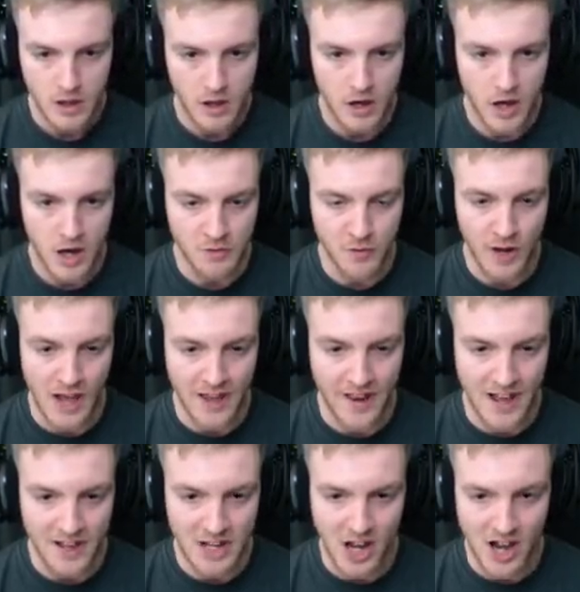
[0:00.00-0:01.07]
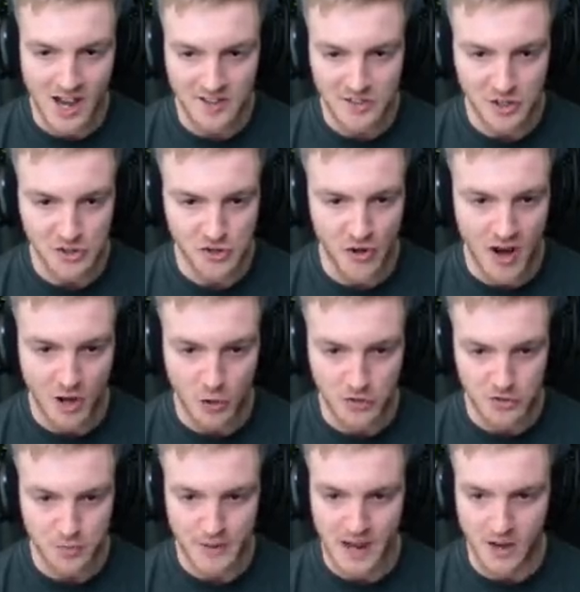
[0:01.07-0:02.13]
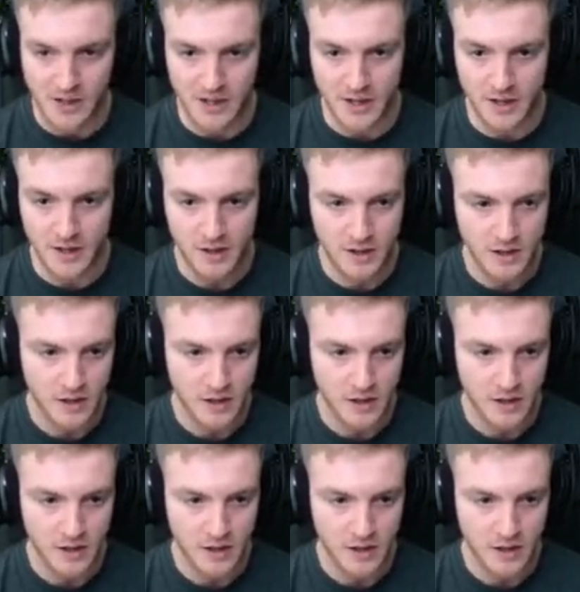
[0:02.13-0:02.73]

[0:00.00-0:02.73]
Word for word: Oh, I feel like that guy is going to try and cross me out, yeah.